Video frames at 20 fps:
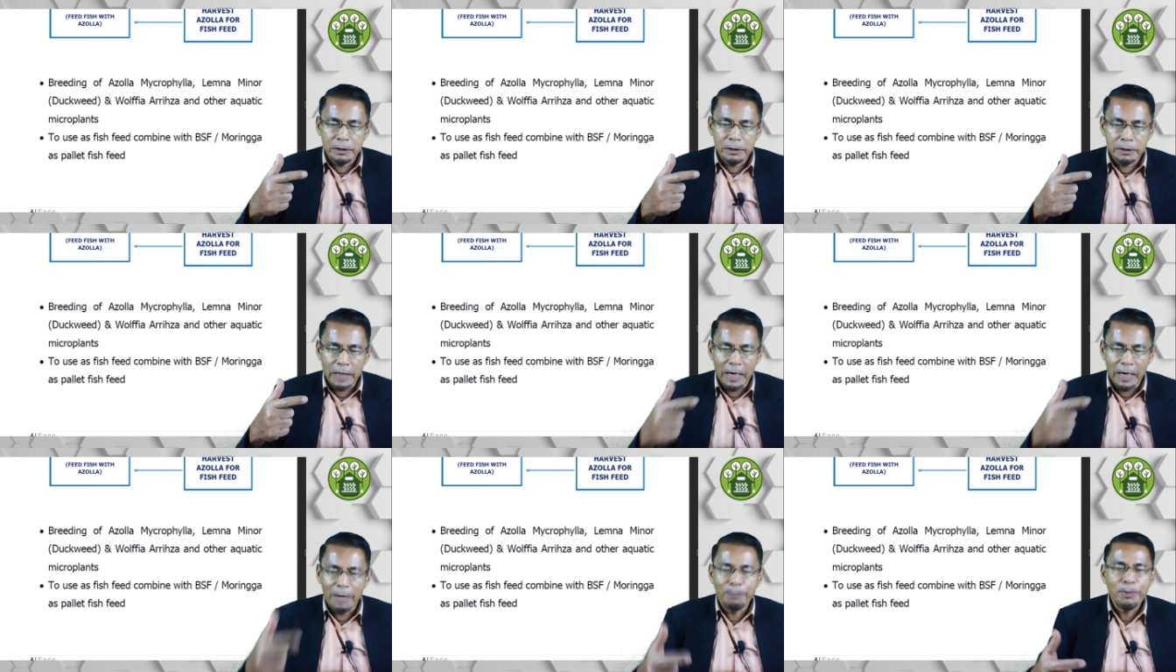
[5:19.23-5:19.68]

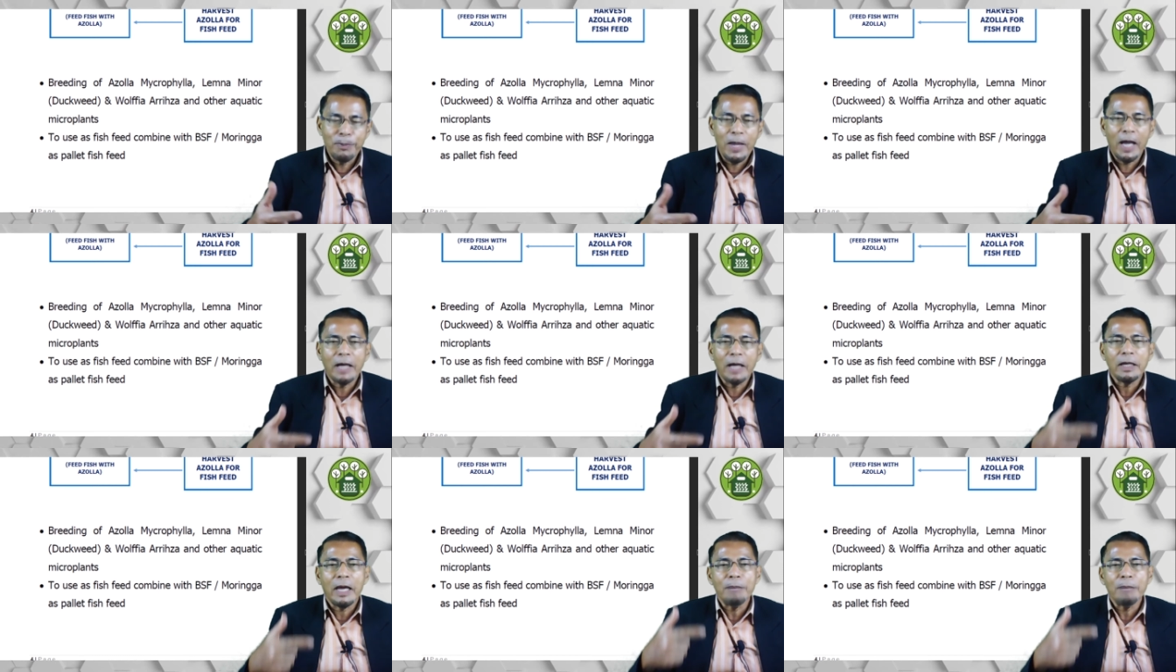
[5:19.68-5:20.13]

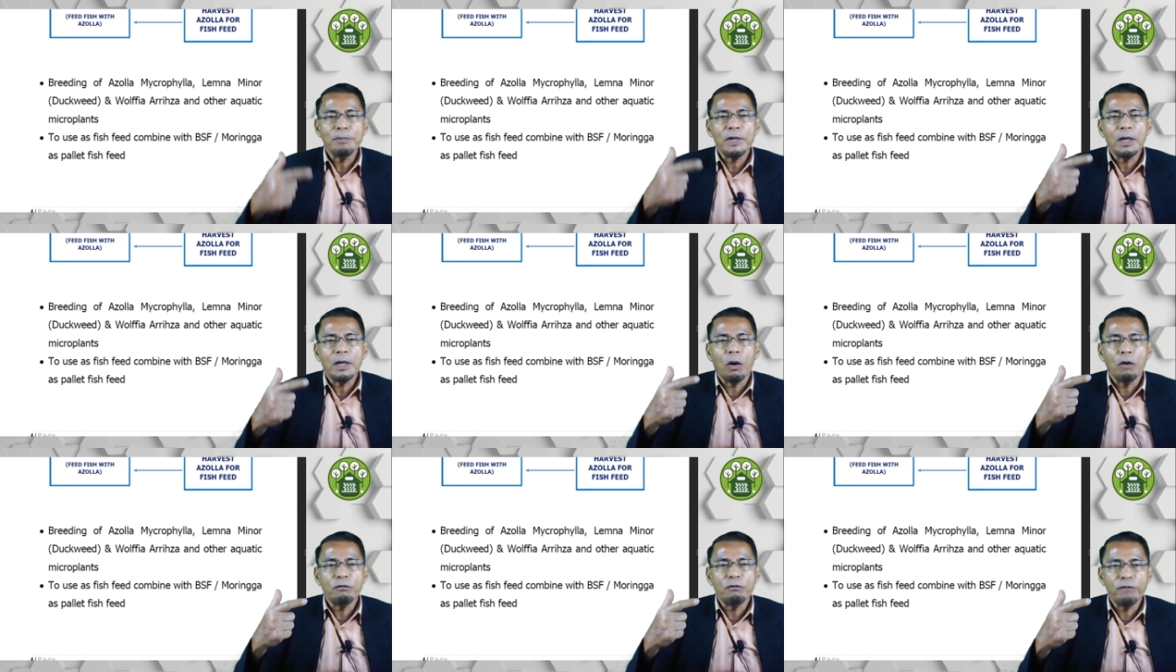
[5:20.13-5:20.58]
Tilapia can
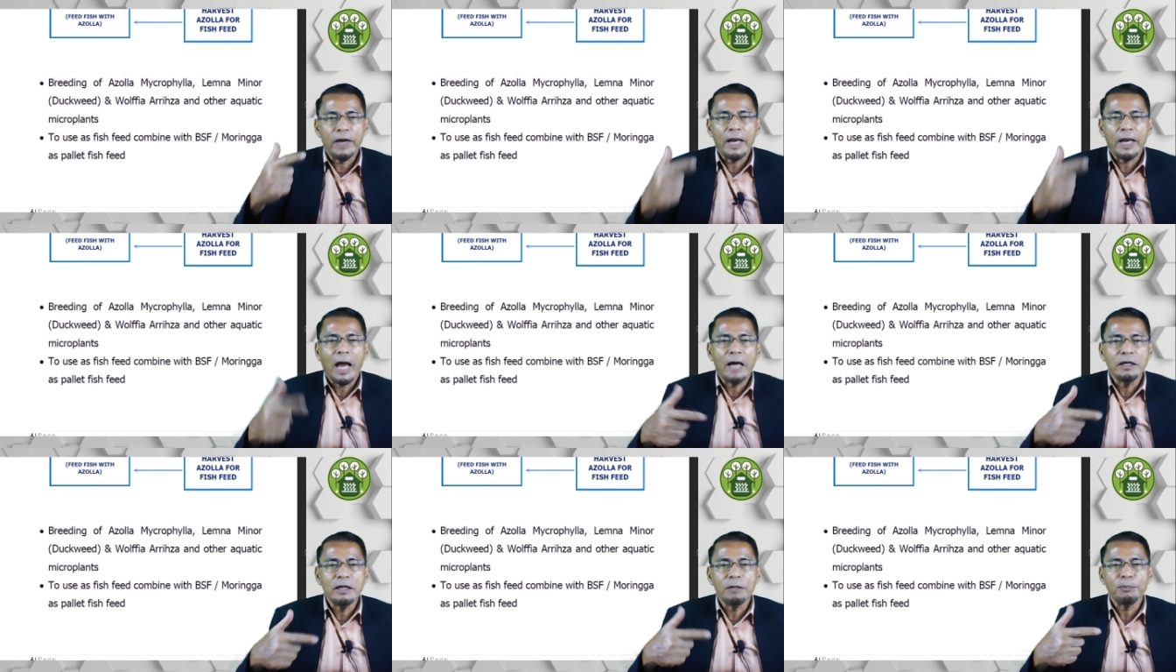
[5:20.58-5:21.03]
be fed
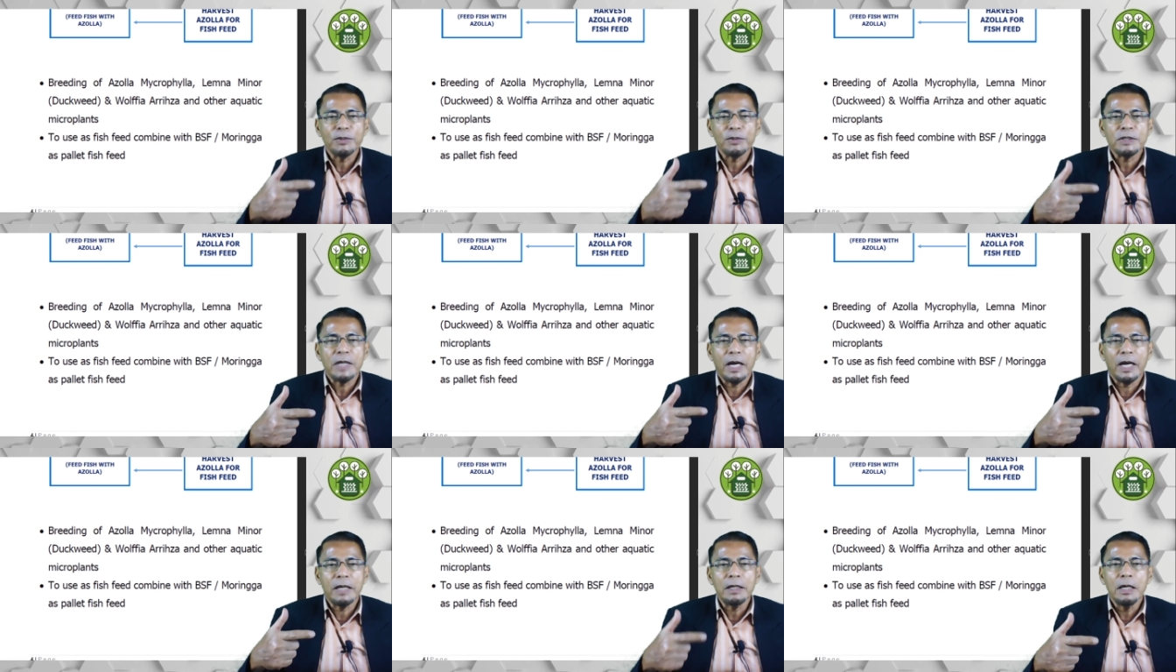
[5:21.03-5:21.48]

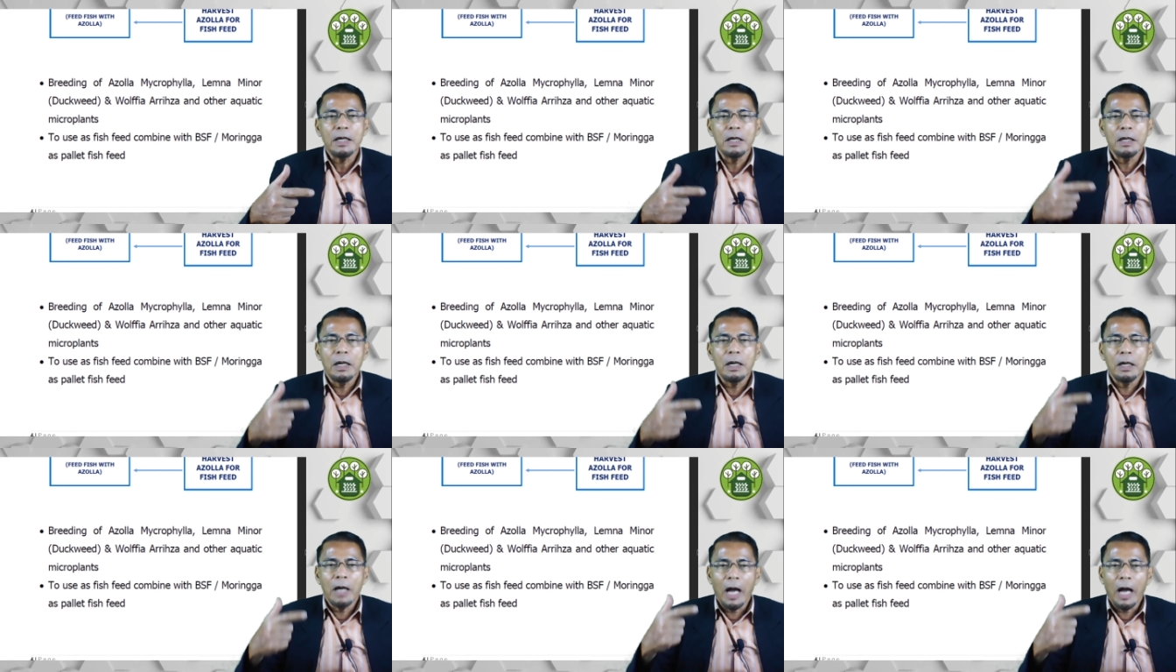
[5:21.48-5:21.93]
100%
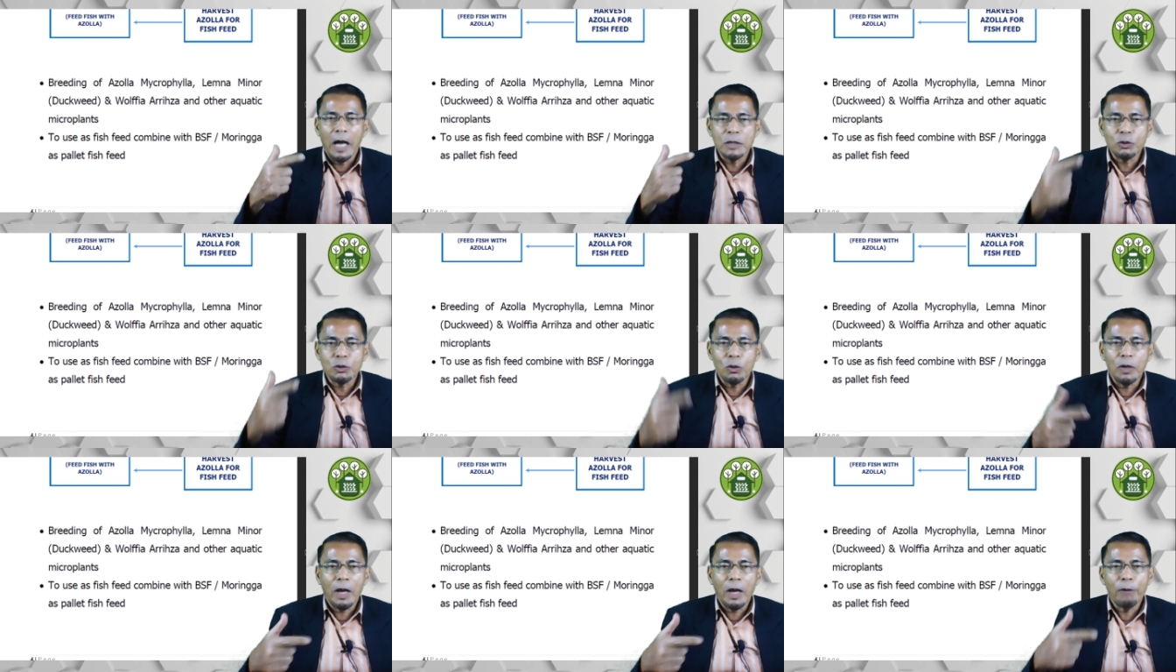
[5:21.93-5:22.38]

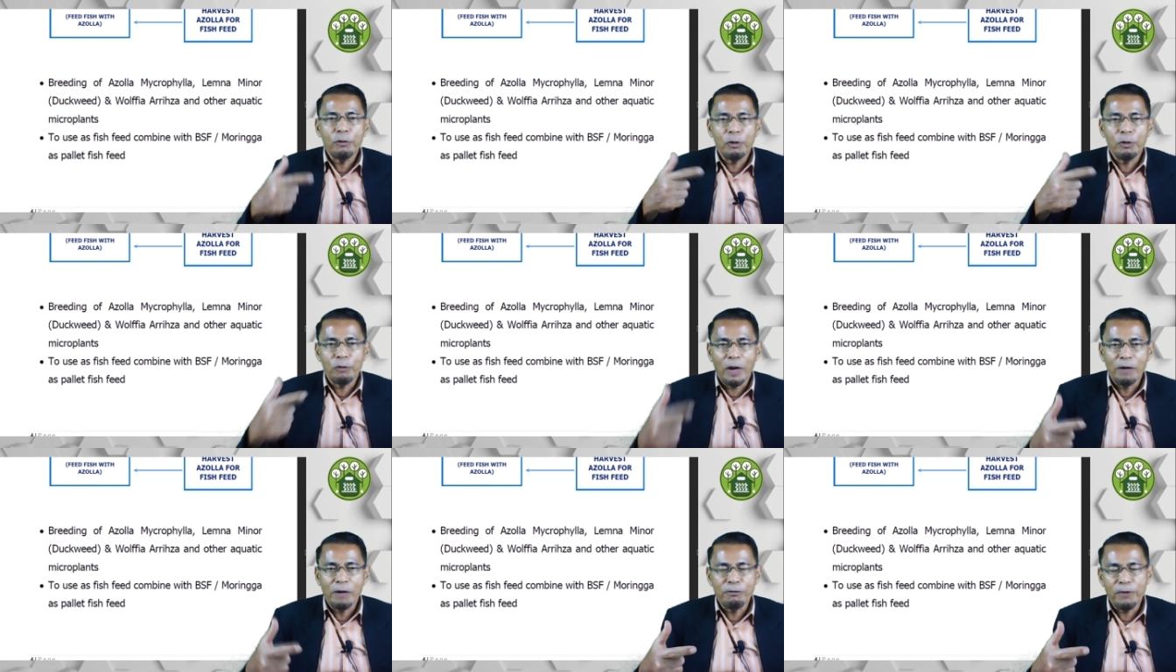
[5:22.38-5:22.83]
Azolla with
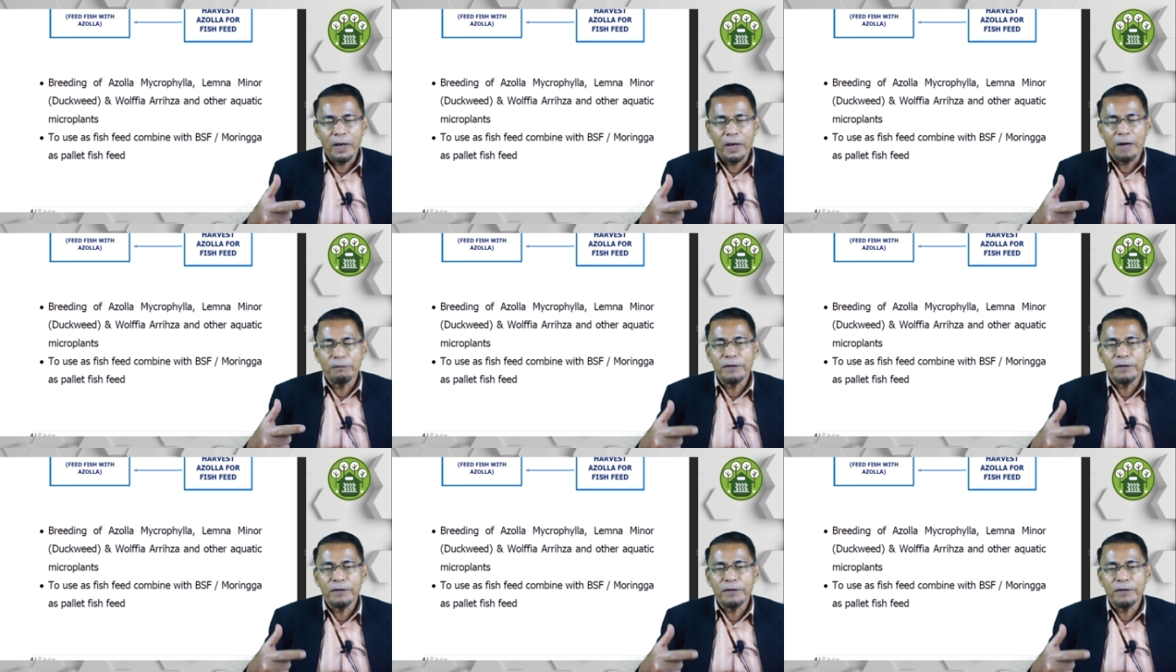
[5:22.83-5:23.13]
Walfia.